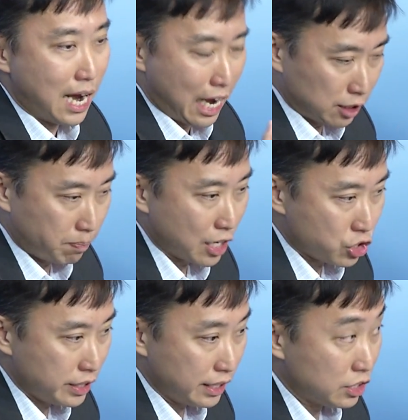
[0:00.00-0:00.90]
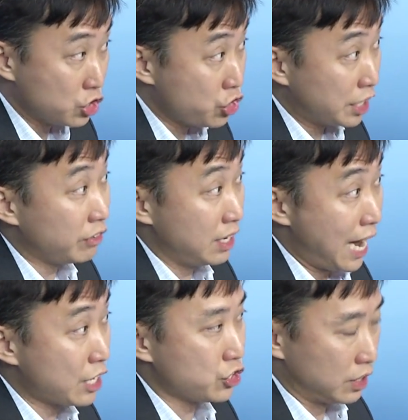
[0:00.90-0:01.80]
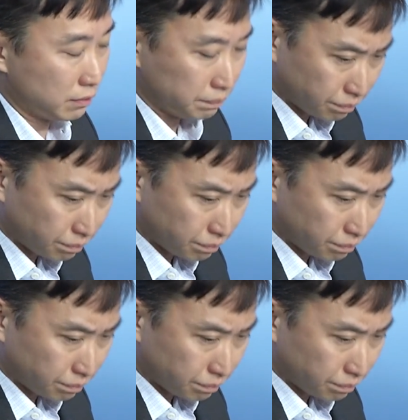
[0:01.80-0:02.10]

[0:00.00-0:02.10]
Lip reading: especially in this general election,